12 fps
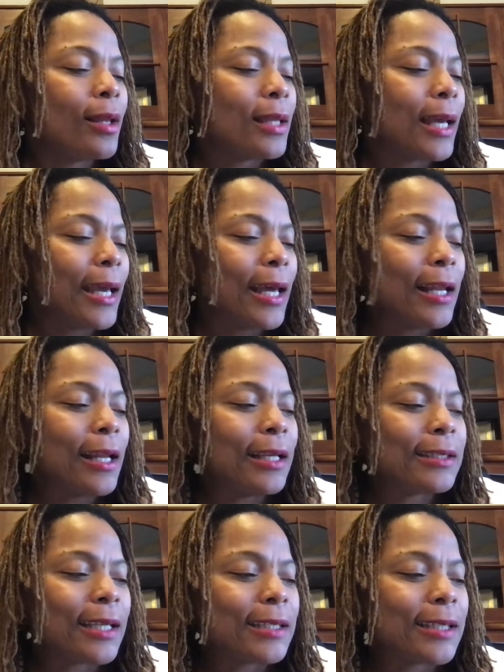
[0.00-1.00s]
the head
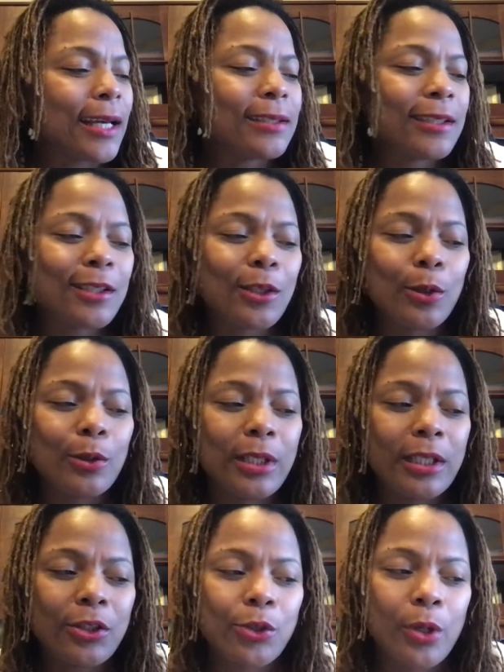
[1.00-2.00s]
it says Texas School
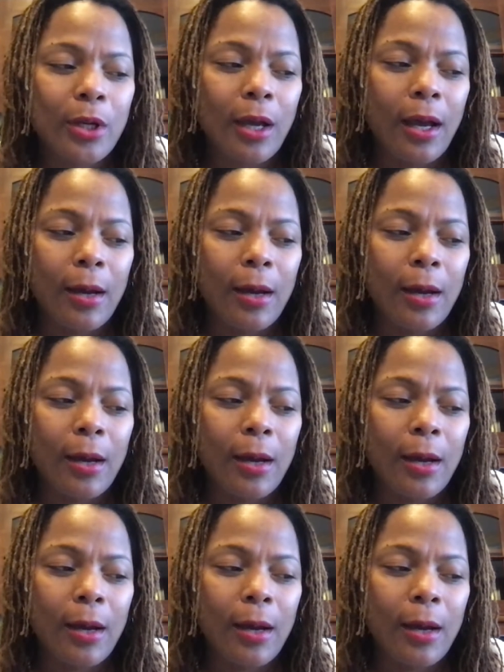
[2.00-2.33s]
District,